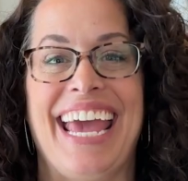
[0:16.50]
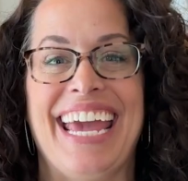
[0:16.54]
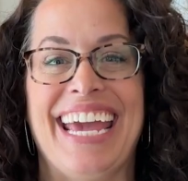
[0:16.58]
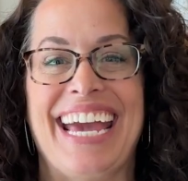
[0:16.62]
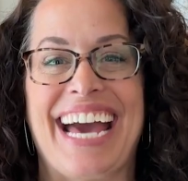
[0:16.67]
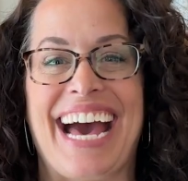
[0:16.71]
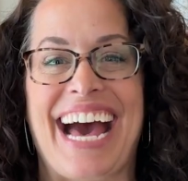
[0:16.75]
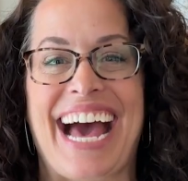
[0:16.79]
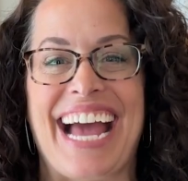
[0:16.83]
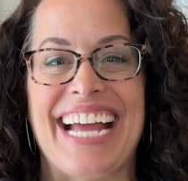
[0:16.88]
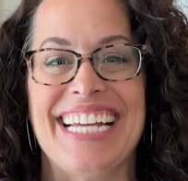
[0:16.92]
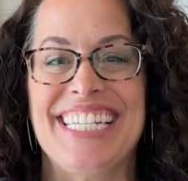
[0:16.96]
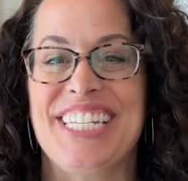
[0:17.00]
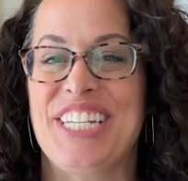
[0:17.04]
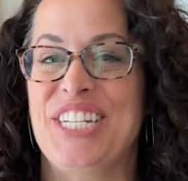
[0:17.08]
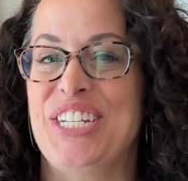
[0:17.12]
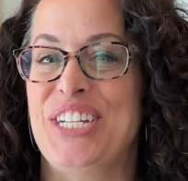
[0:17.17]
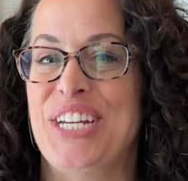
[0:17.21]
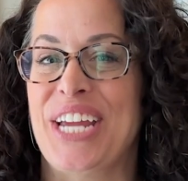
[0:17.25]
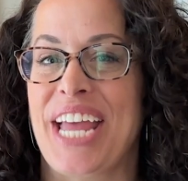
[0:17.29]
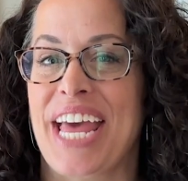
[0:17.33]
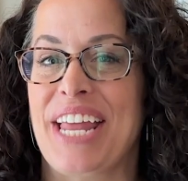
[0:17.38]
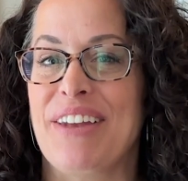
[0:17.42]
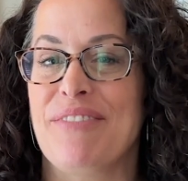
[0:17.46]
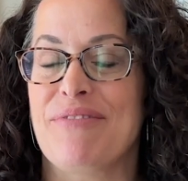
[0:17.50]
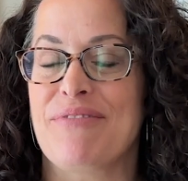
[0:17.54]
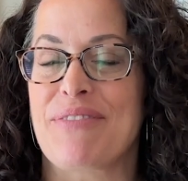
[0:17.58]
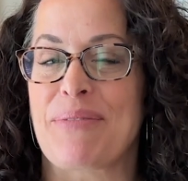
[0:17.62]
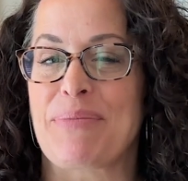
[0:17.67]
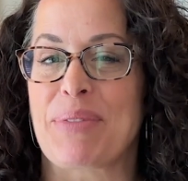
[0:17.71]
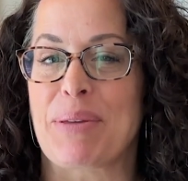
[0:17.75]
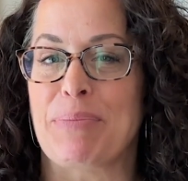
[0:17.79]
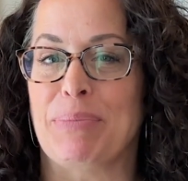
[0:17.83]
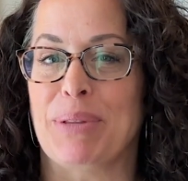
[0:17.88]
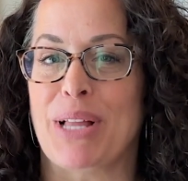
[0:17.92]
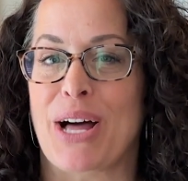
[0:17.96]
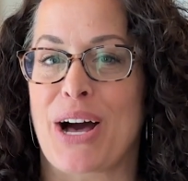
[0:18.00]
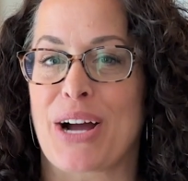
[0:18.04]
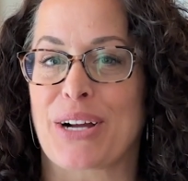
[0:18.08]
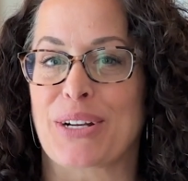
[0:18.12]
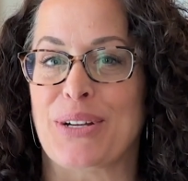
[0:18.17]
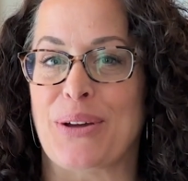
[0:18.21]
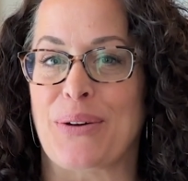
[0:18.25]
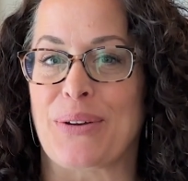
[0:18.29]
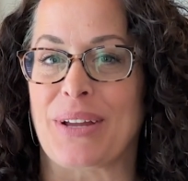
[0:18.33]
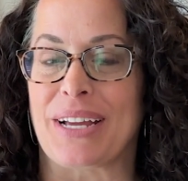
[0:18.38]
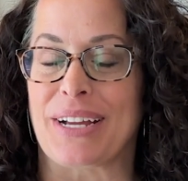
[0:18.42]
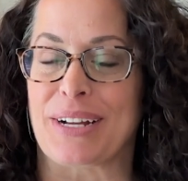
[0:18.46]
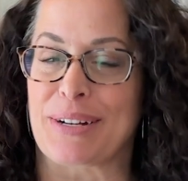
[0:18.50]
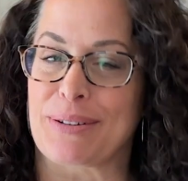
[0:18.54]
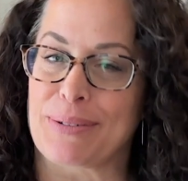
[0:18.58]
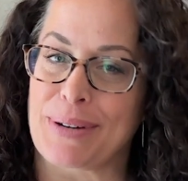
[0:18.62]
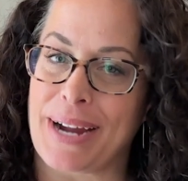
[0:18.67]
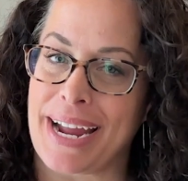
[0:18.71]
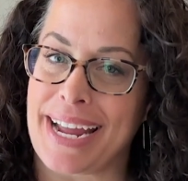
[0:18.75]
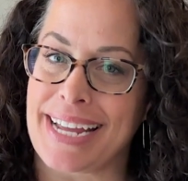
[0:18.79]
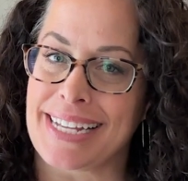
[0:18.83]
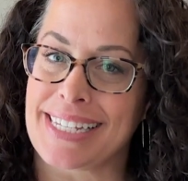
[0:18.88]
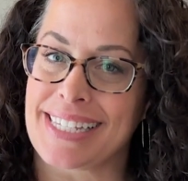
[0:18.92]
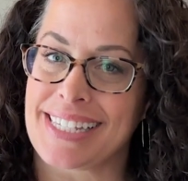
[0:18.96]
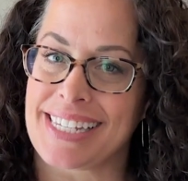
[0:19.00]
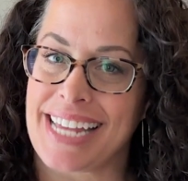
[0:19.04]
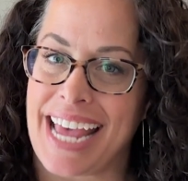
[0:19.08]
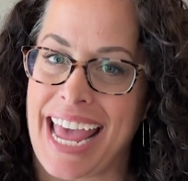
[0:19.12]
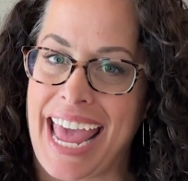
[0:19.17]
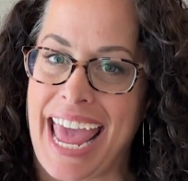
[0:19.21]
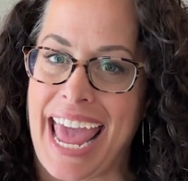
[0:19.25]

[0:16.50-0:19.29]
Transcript: guys, Jen from the blog Noting Grace,